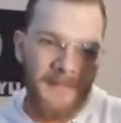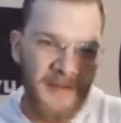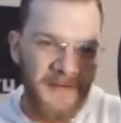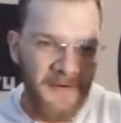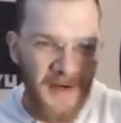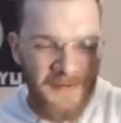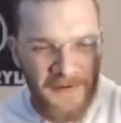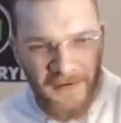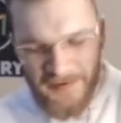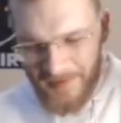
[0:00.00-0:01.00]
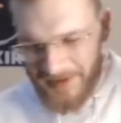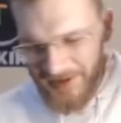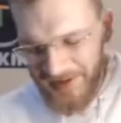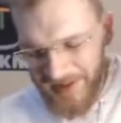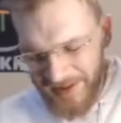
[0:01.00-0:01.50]
He tried to throw a
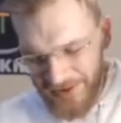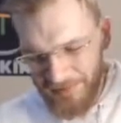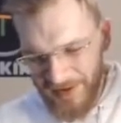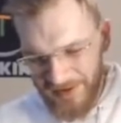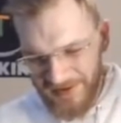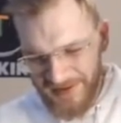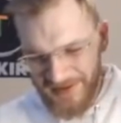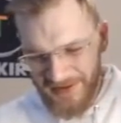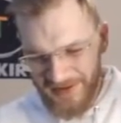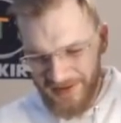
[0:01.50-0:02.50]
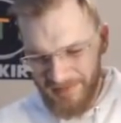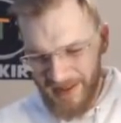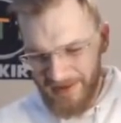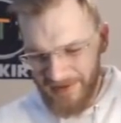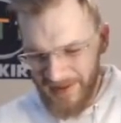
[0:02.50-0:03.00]
special attack, so power stings got him
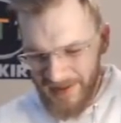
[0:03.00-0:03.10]
down.